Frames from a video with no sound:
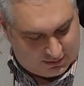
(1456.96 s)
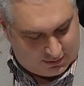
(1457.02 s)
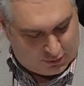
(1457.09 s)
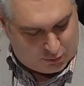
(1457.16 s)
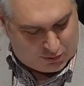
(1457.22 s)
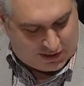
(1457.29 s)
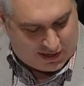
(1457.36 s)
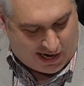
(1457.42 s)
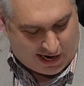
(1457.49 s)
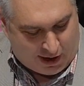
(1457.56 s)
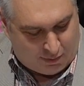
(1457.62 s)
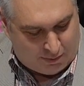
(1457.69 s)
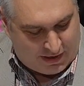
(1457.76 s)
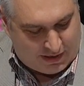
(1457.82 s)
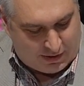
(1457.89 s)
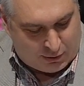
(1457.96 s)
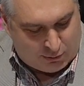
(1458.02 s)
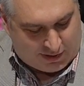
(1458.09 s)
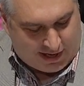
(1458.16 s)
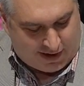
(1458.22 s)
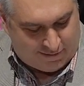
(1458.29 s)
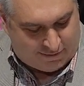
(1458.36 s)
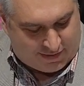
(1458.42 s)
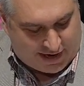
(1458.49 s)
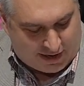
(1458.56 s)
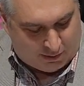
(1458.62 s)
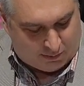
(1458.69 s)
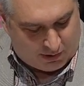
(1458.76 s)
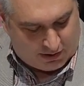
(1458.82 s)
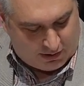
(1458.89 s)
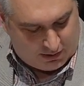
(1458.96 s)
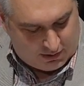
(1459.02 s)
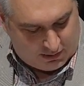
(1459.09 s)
You didn't hire me and you can't fire me.